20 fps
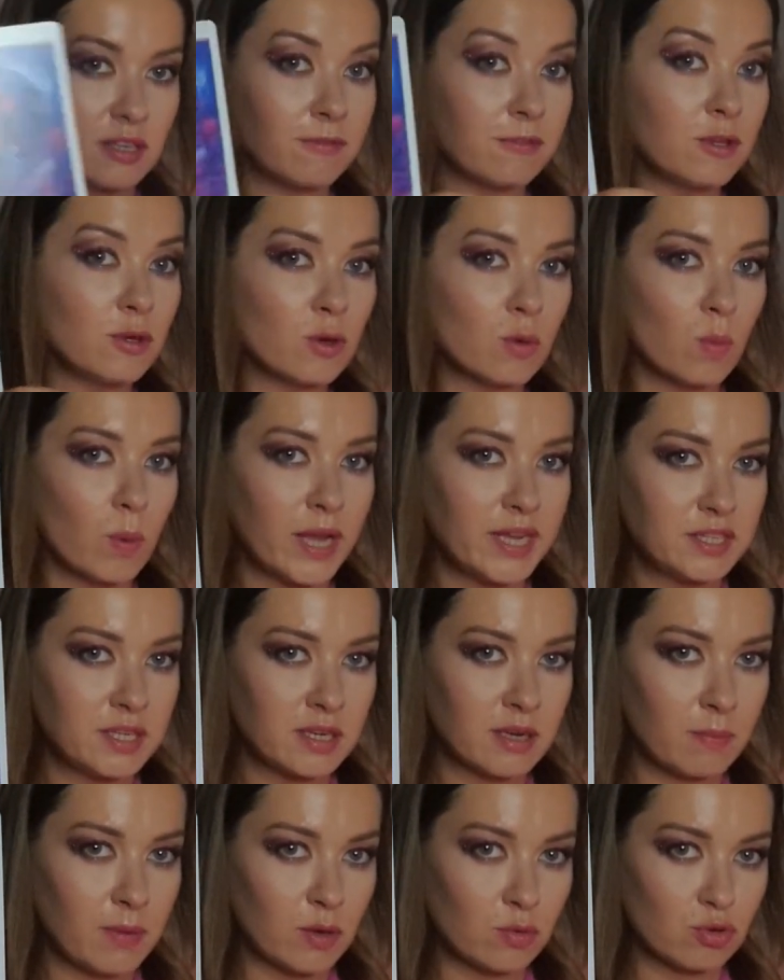If you're
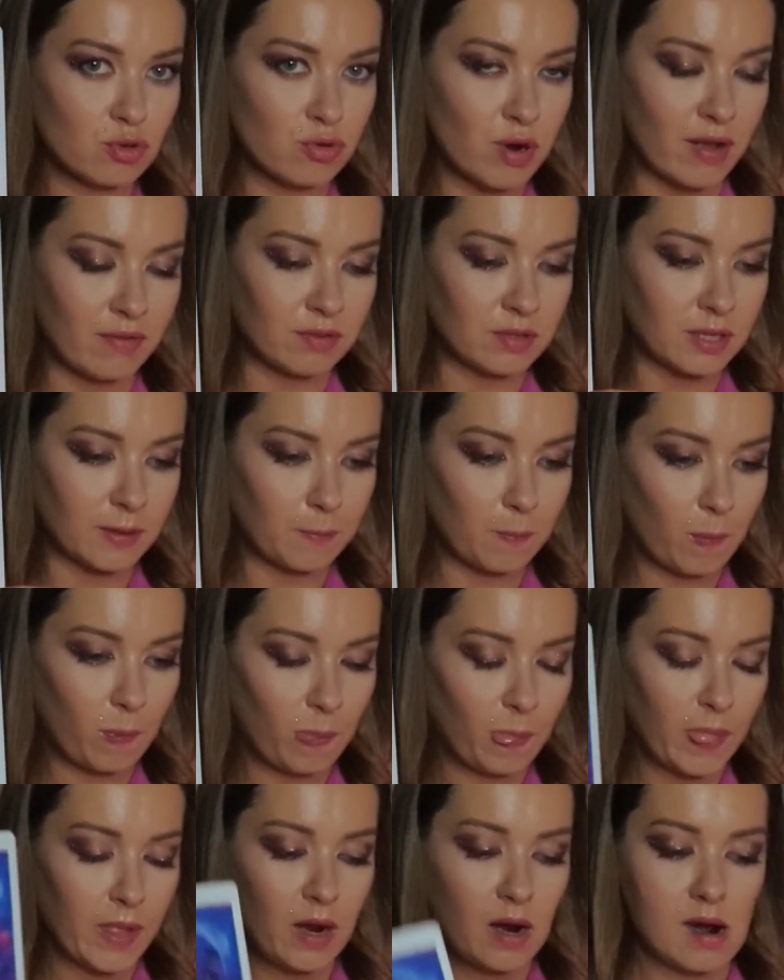waiting about traveling,
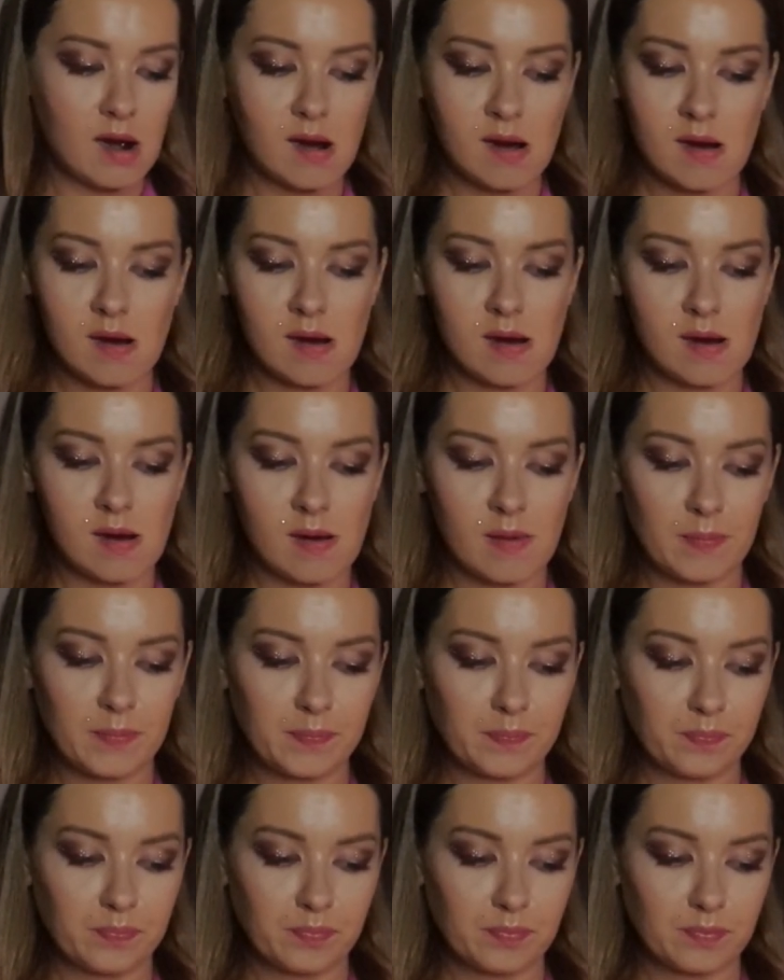
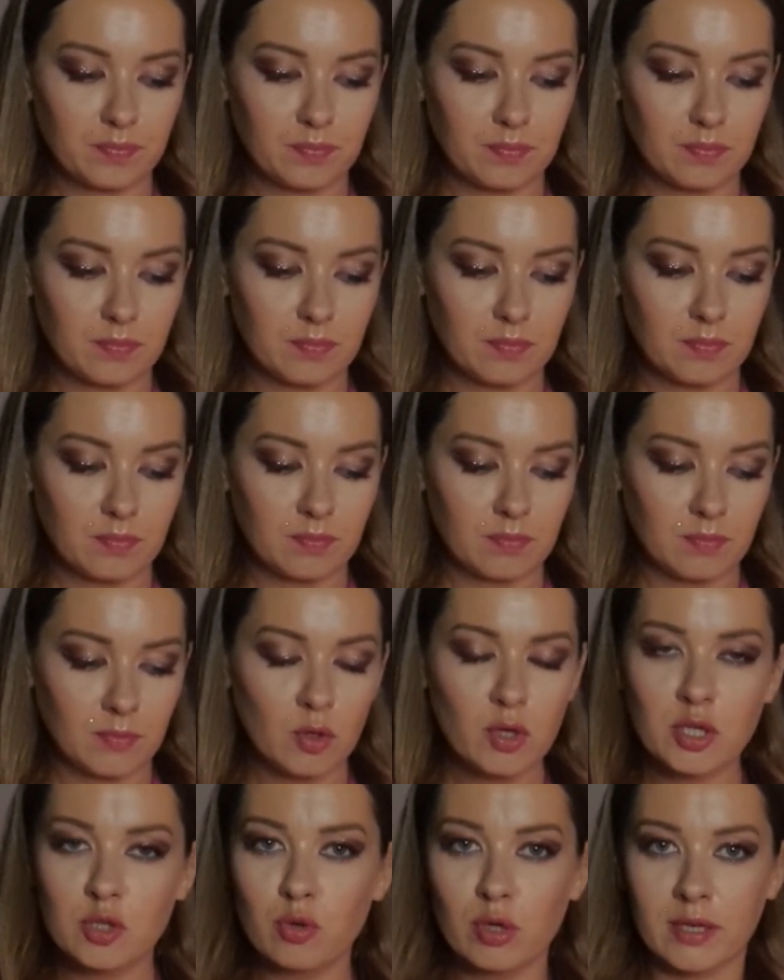
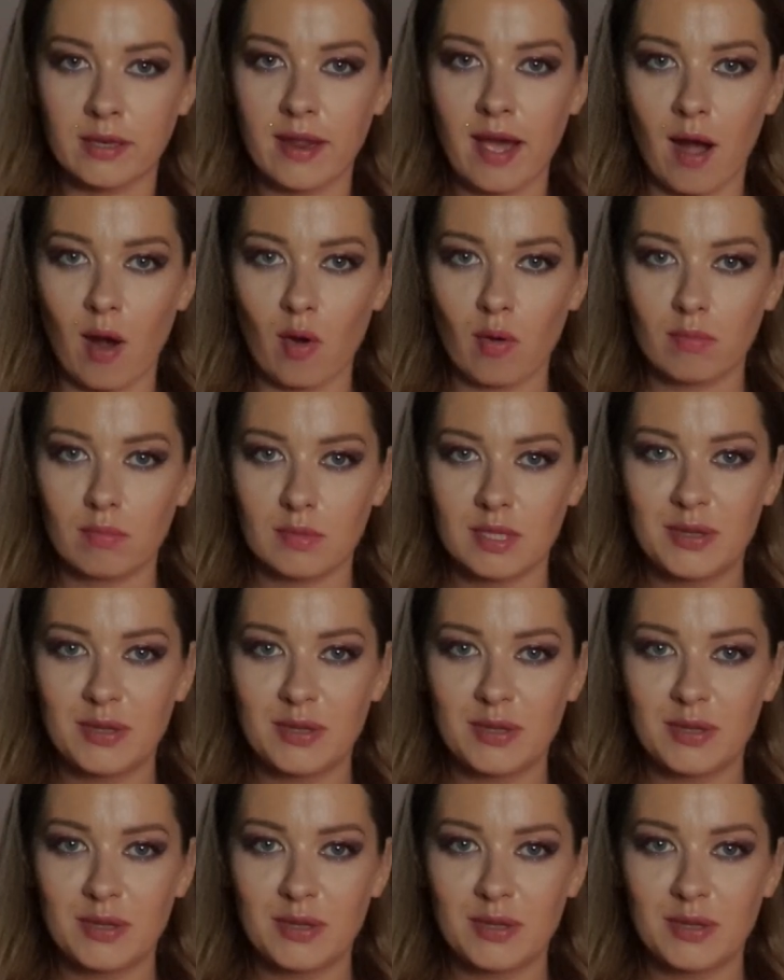you can do it now.